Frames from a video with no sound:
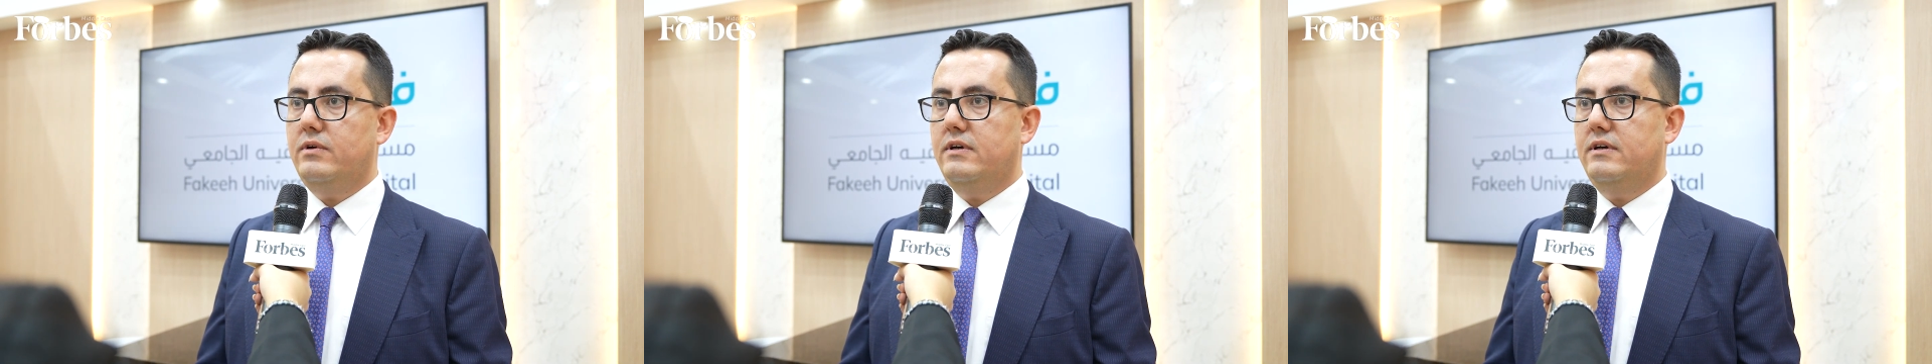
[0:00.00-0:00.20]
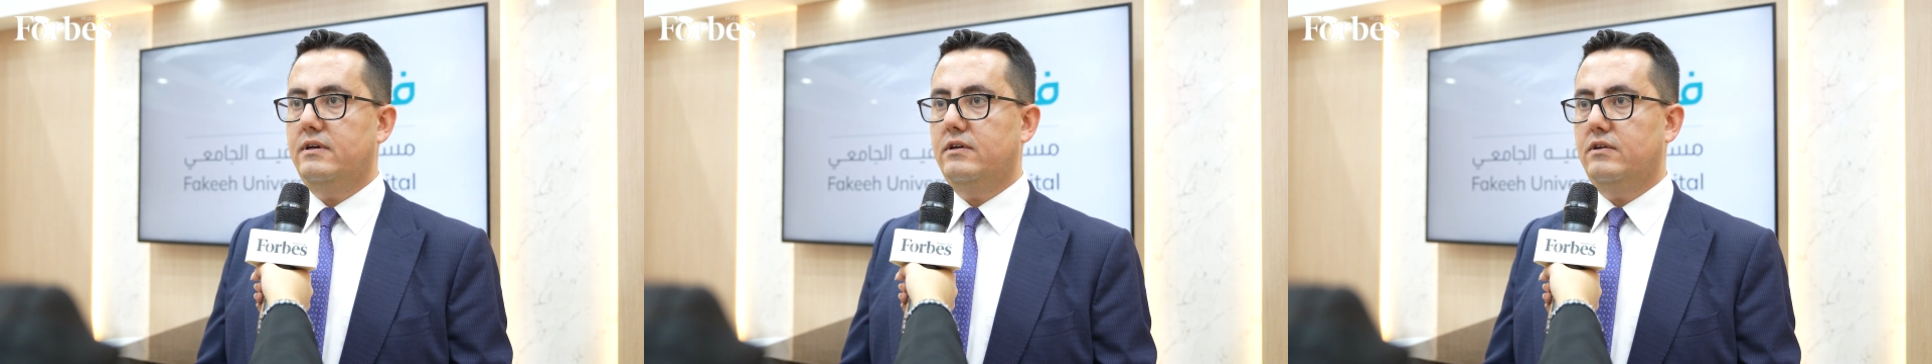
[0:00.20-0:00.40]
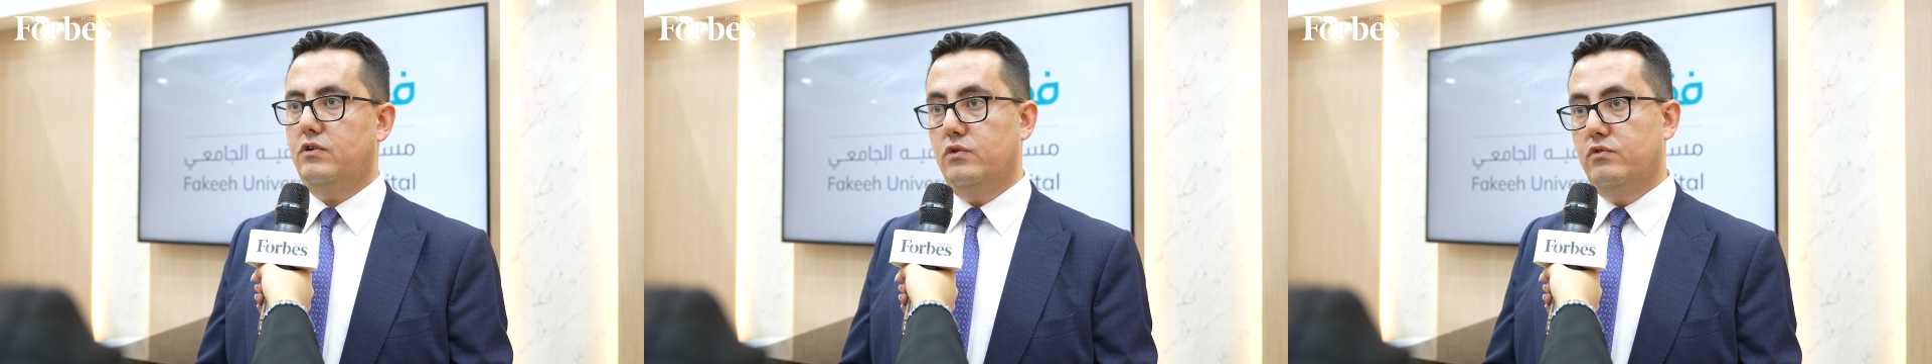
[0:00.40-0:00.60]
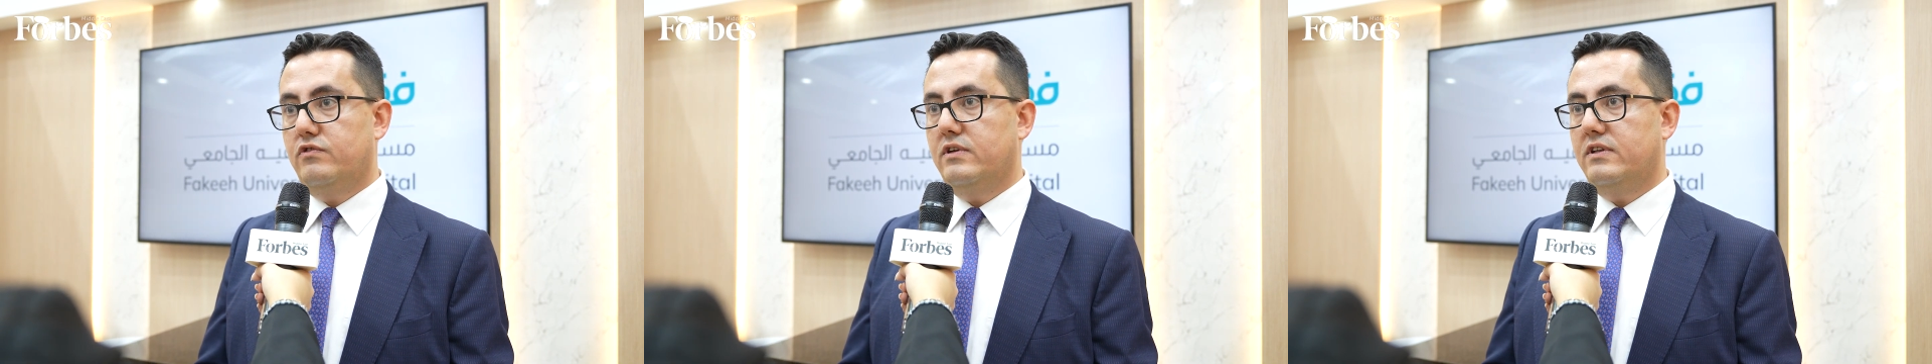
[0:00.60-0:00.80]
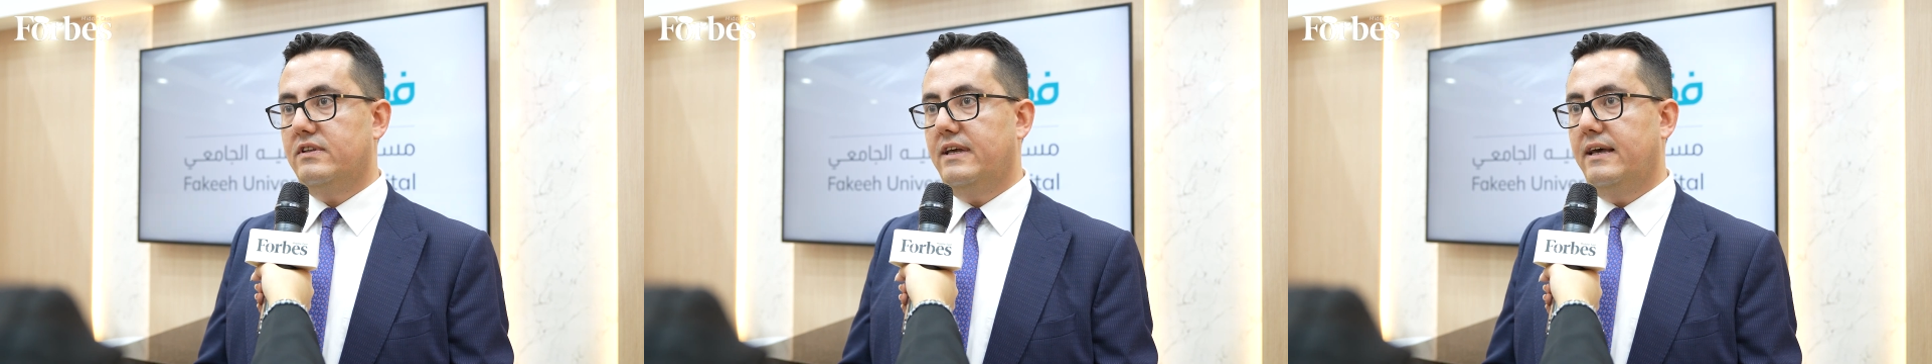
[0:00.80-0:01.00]
uh,
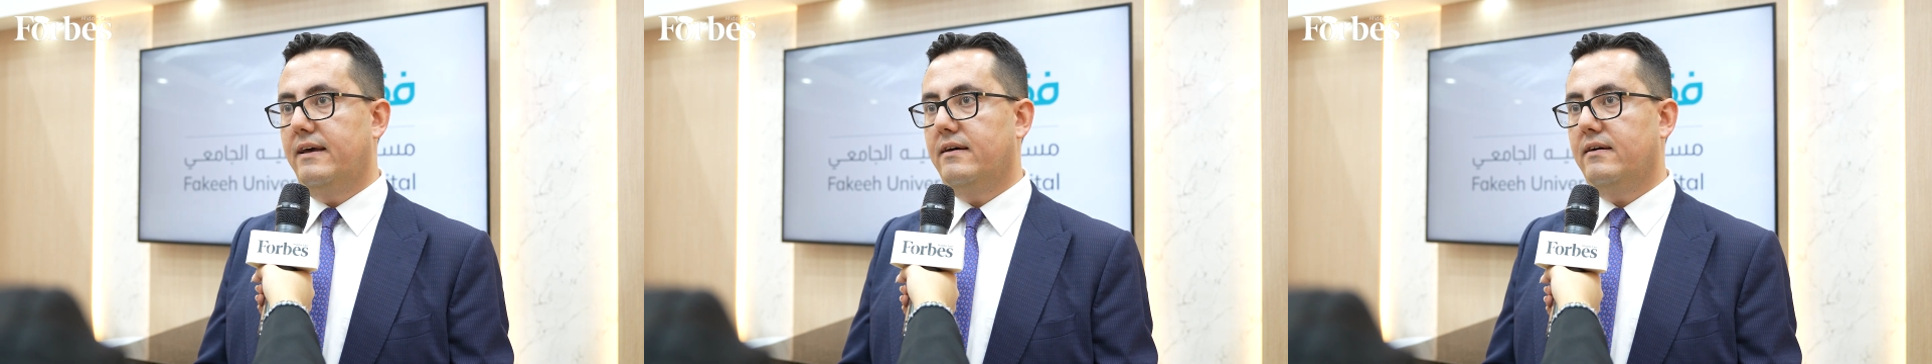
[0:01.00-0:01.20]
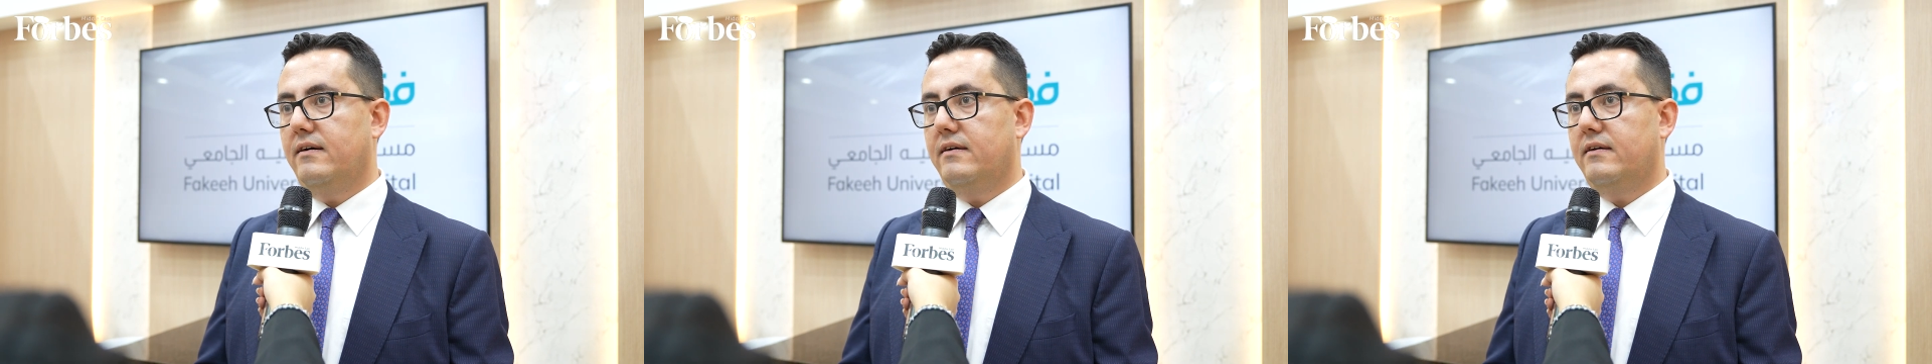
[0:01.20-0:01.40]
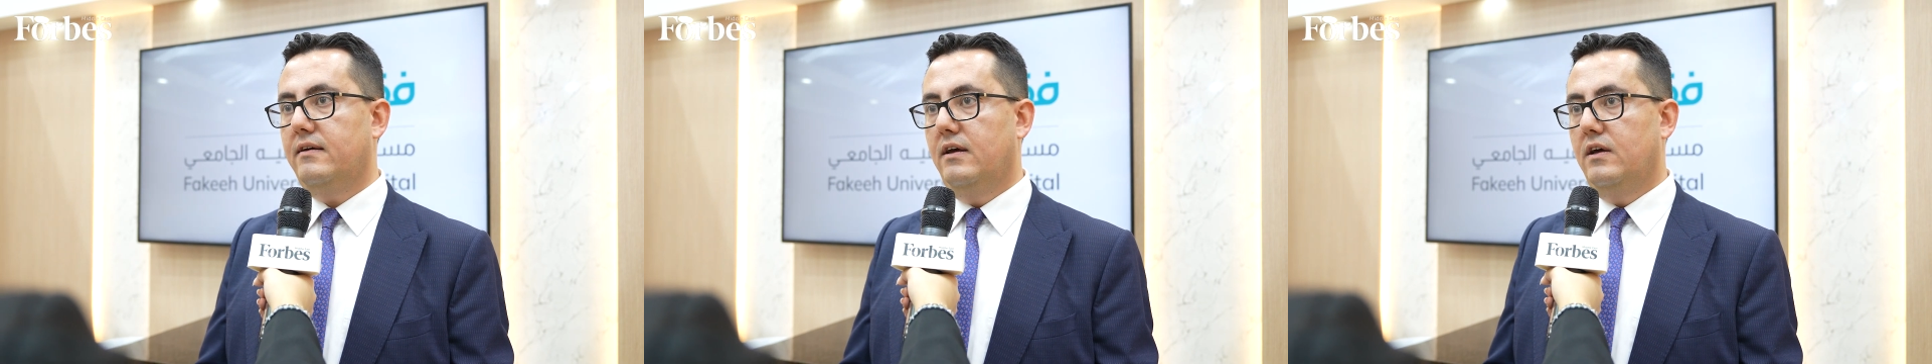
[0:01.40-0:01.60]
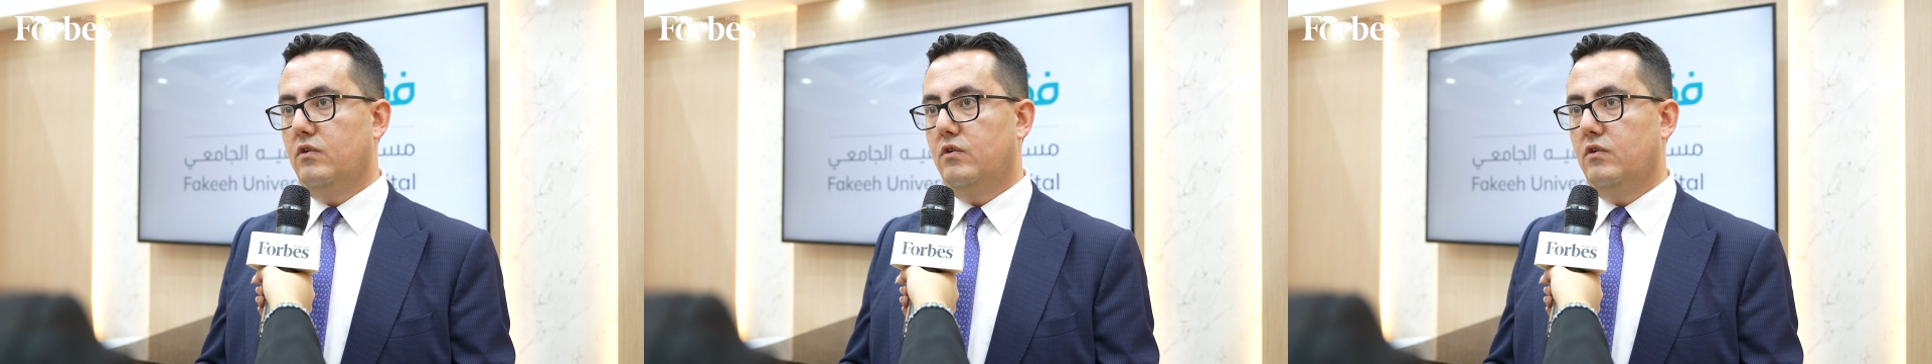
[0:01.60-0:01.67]
using the AI,